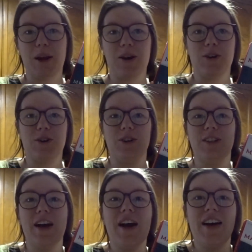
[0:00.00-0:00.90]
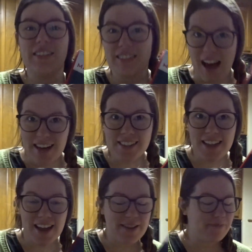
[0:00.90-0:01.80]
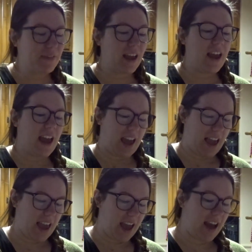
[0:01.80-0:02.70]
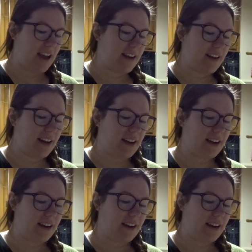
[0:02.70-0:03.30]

Miracle last night and